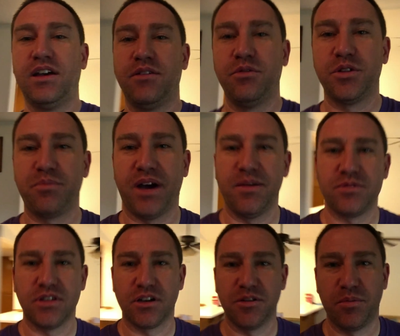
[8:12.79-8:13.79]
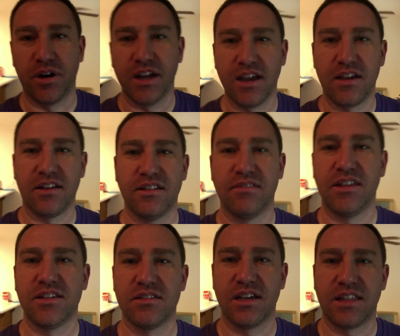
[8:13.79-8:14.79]
with pipes that could break and
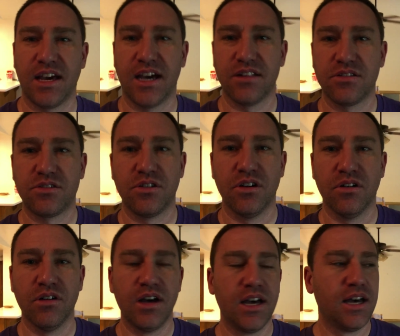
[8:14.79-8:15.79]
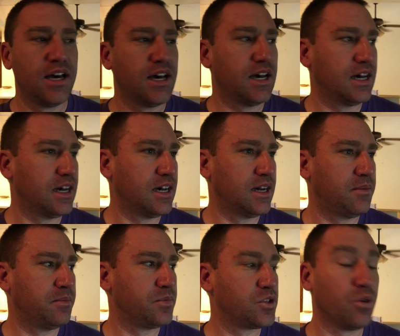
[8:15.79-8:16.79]
things like that. So
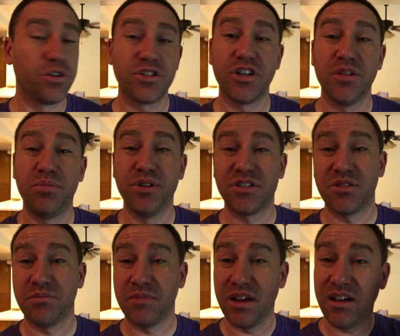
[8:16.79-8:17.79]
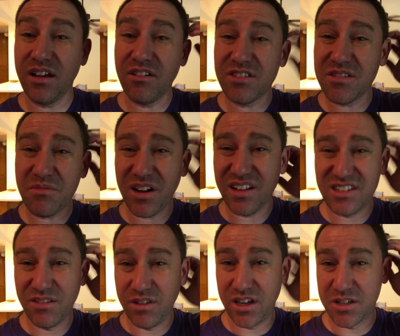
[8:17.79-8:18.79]
we're just going to put some
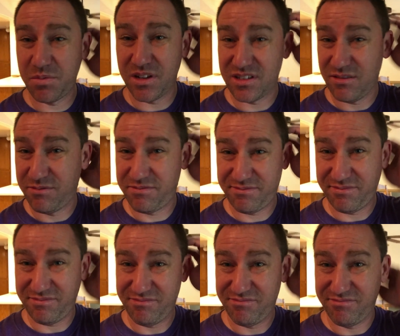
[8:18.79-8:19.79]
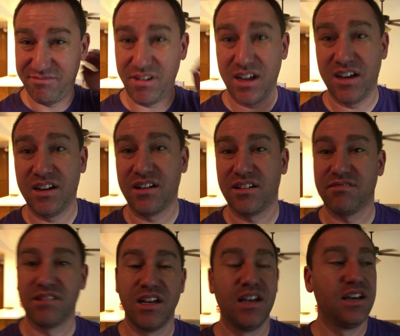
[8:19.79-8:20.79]
relatively inexpensive
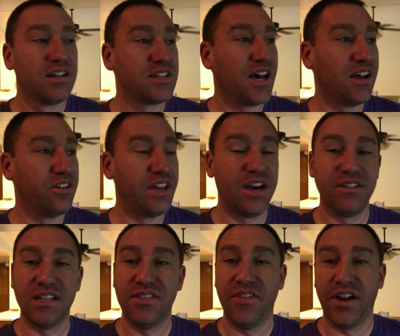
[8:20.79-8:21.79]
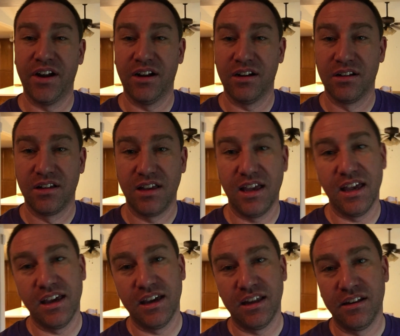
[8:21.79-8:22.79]
tile down in there.
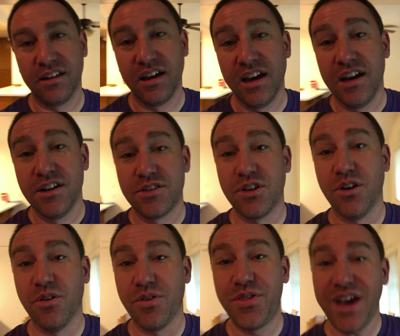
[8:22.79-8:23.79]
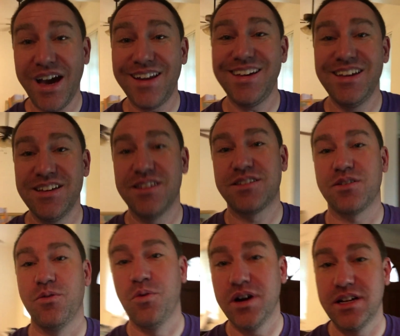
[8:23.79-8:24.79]
And so that
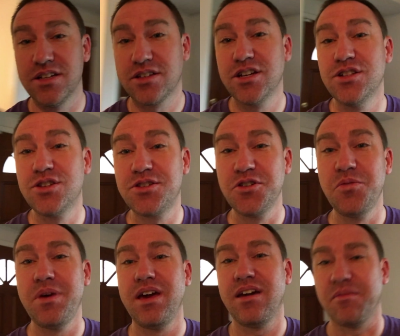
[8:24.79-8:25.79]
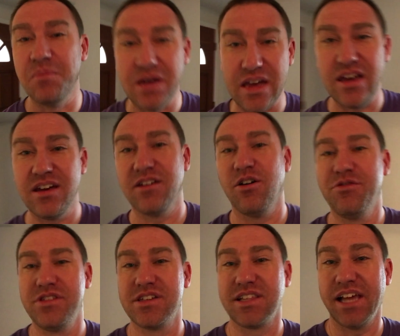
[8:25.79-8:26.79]
is what is consuming me
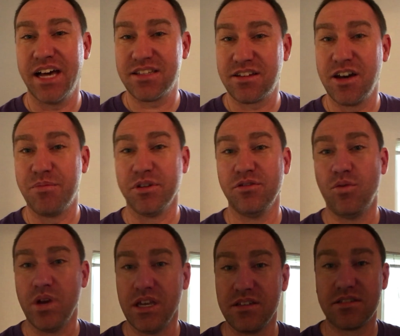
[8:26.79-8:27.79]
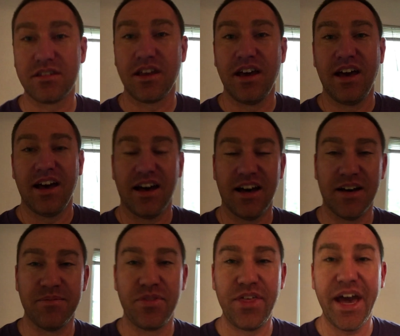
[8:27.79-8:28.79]
over this last couple of weeks.
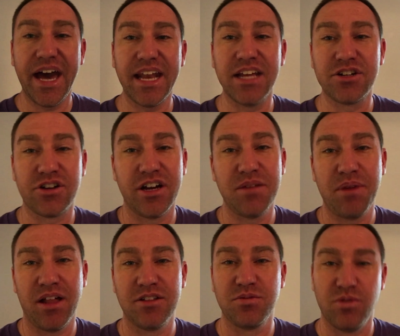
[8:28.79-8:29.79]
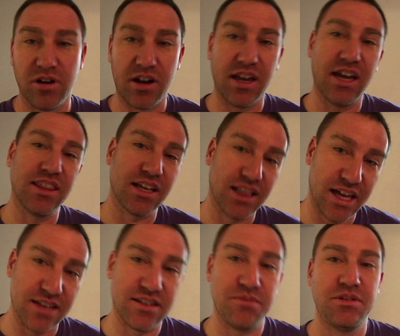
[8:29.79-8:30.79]
That and trying to balance work and the
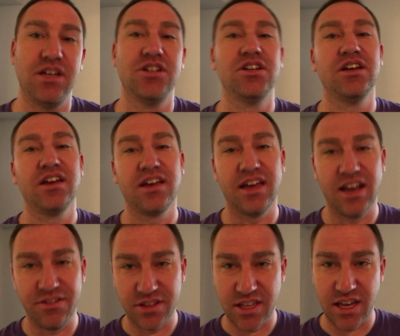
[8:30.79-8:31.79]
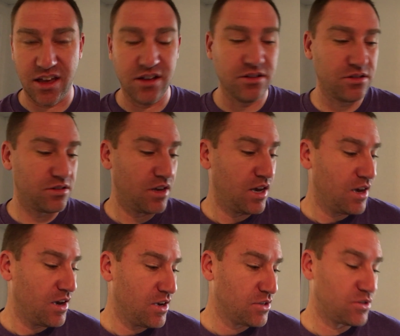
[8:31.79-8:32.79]
class I'm teaching and everything else.
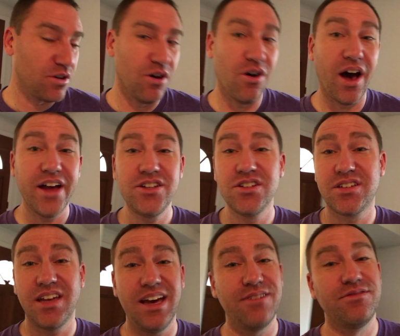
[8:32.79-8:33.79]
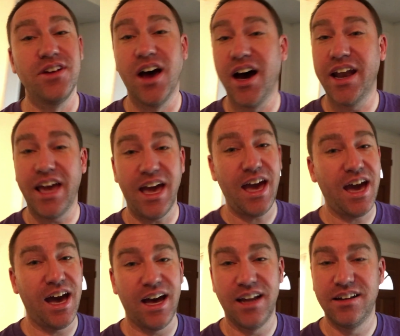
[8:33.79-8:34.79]
So I just have not
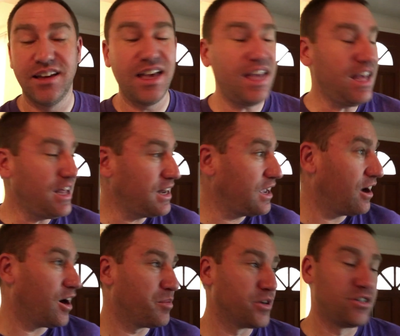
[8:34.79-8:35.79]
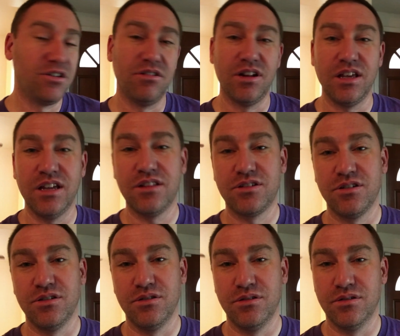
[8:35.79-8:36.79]
had any opportunity
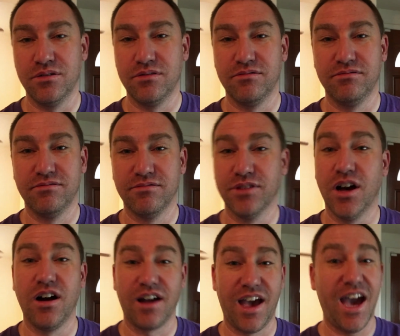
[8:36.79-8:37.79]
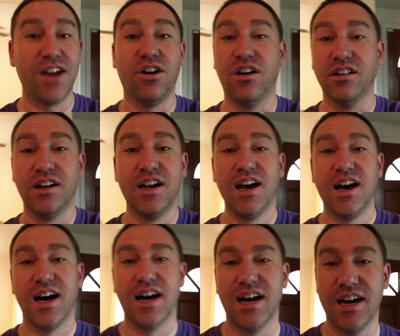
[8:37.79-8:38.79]
to vlog at all.
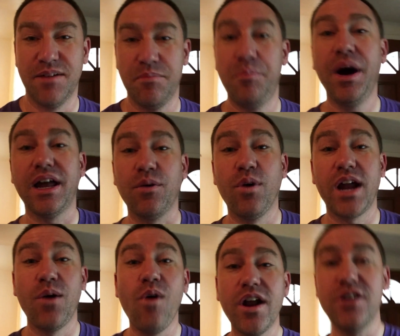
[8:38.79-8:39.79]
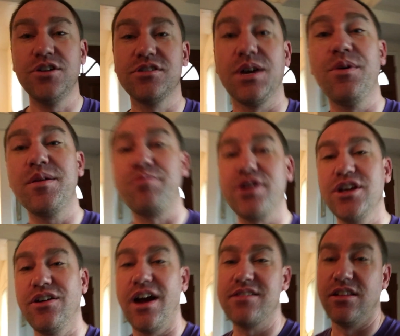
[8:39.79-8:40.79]
But what I want to do is I want to bring
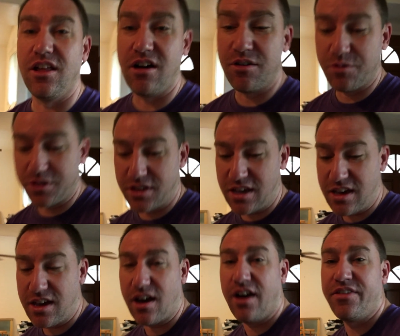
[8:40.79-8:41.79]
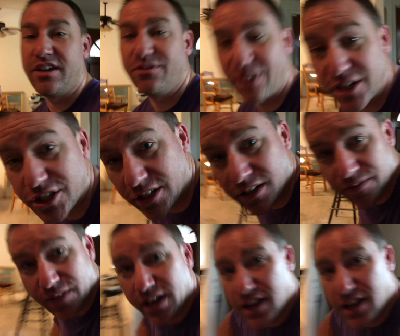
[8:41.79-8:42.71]
you guys along on the adventure